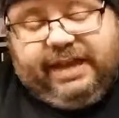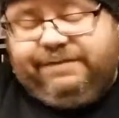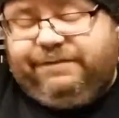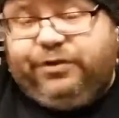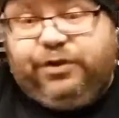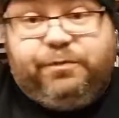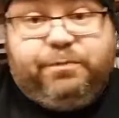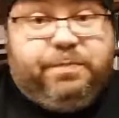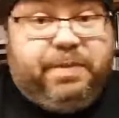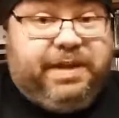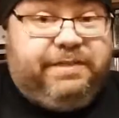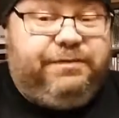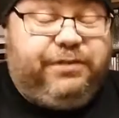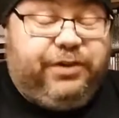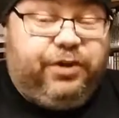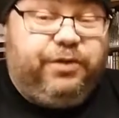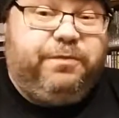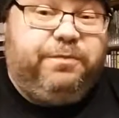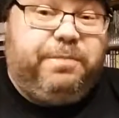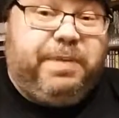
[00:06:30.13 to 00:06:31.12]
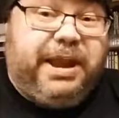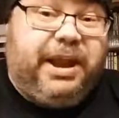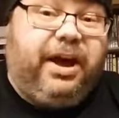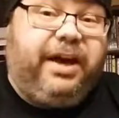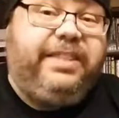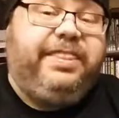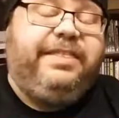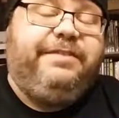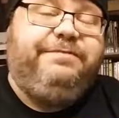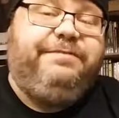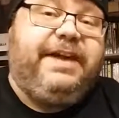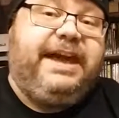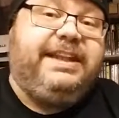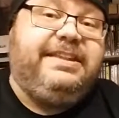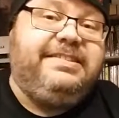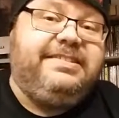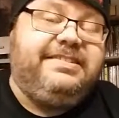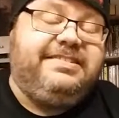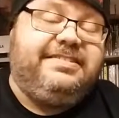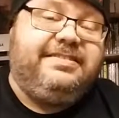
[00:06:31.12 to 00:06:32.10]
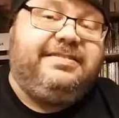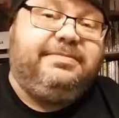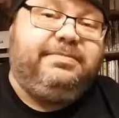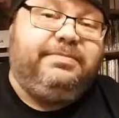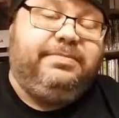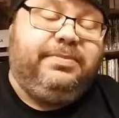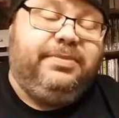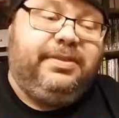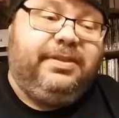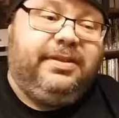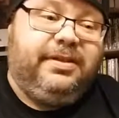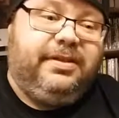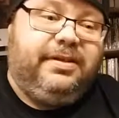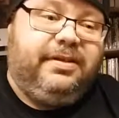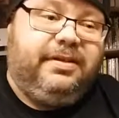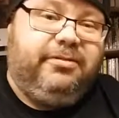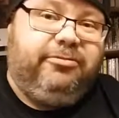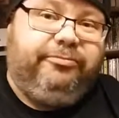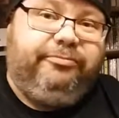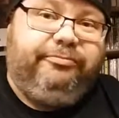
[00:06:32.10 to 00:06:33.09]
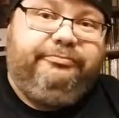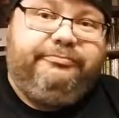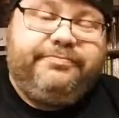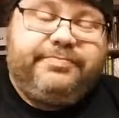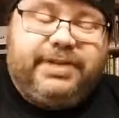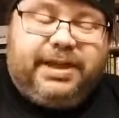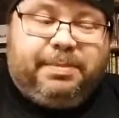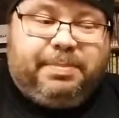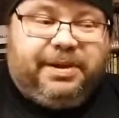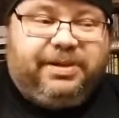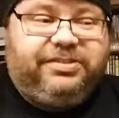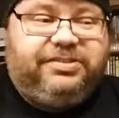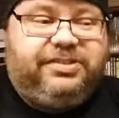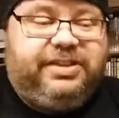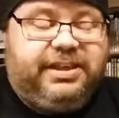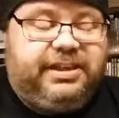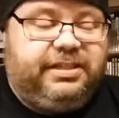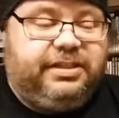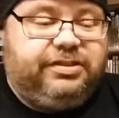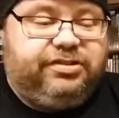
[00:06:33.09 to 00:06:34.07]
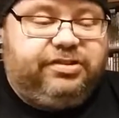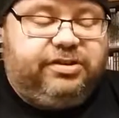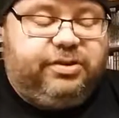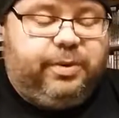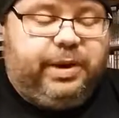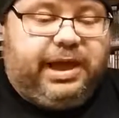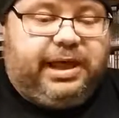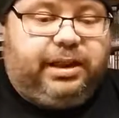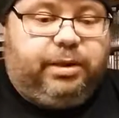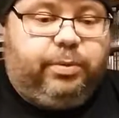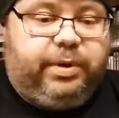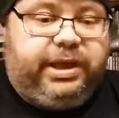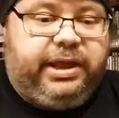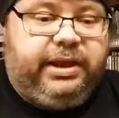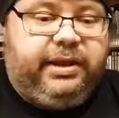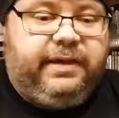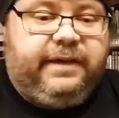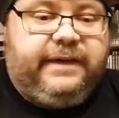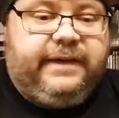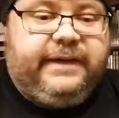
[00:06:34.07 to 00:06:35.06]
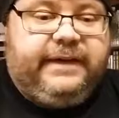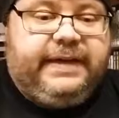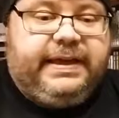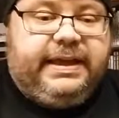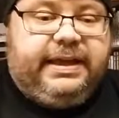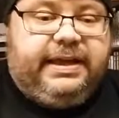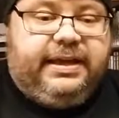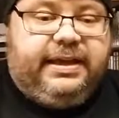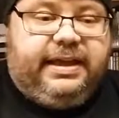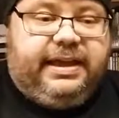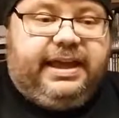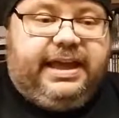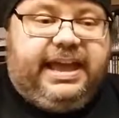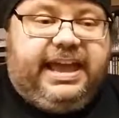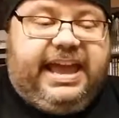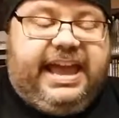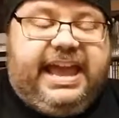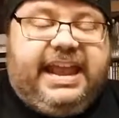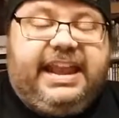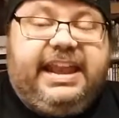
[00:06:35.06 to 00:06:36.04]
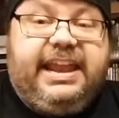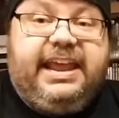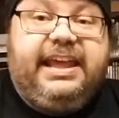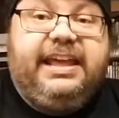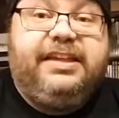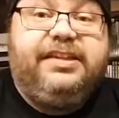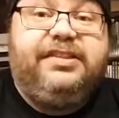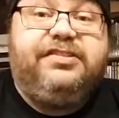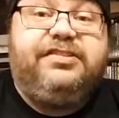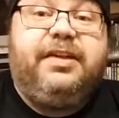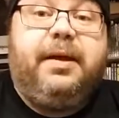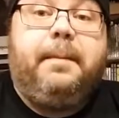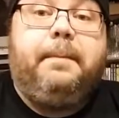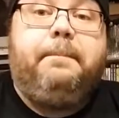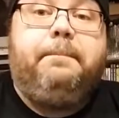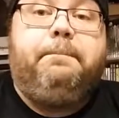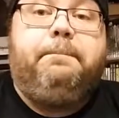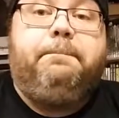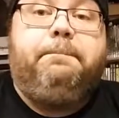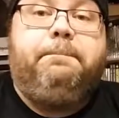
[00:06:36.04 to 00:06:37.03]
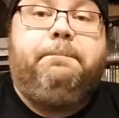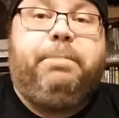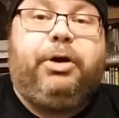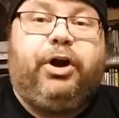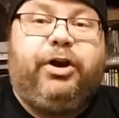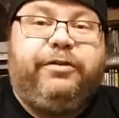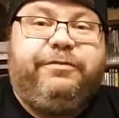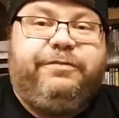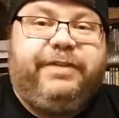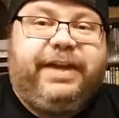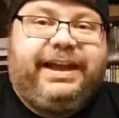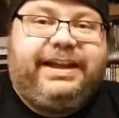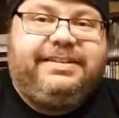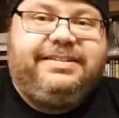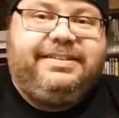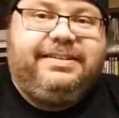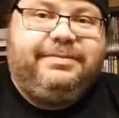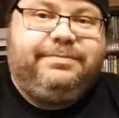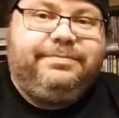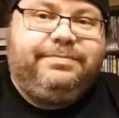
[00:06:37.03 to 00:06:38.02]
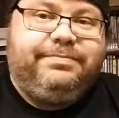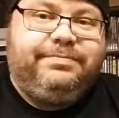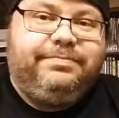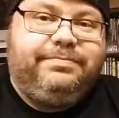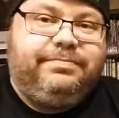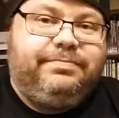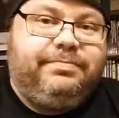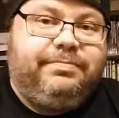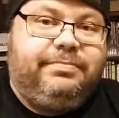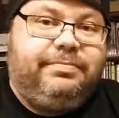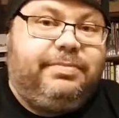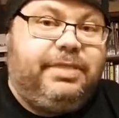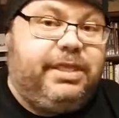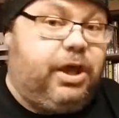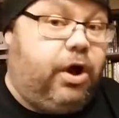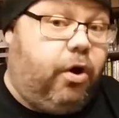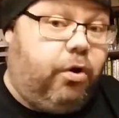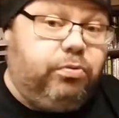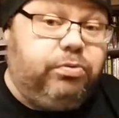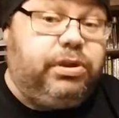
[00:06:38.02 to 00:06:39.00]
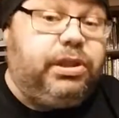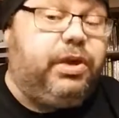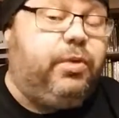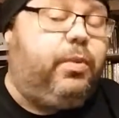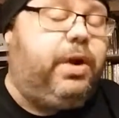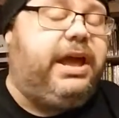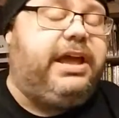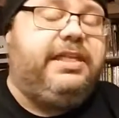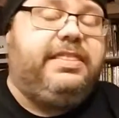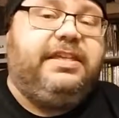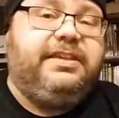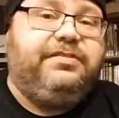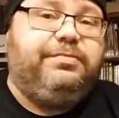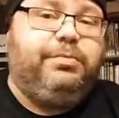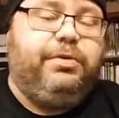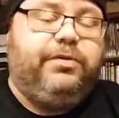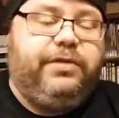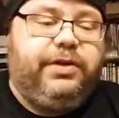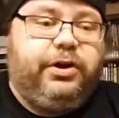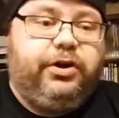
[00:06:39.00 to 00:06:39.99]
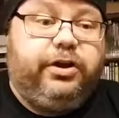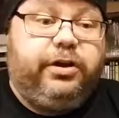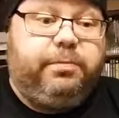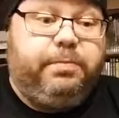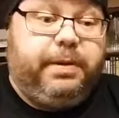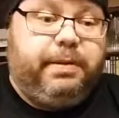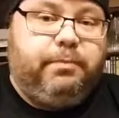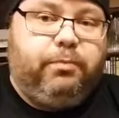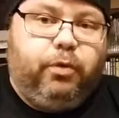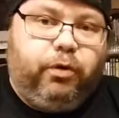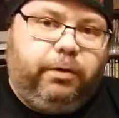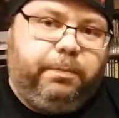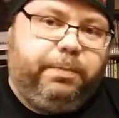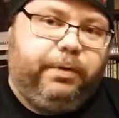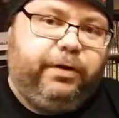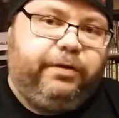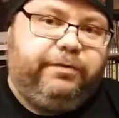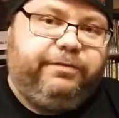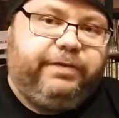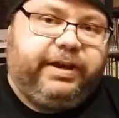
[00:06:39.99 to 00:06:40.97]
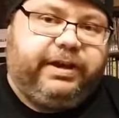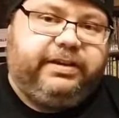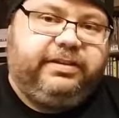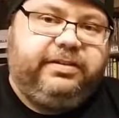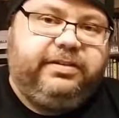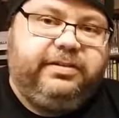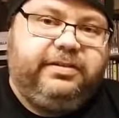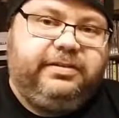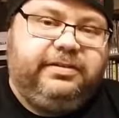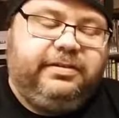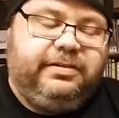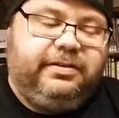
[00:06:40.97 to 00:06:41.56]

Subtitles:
if you've been on the fence about seeing this new Halloween, it is perfect. The only way this movie could have been more perfect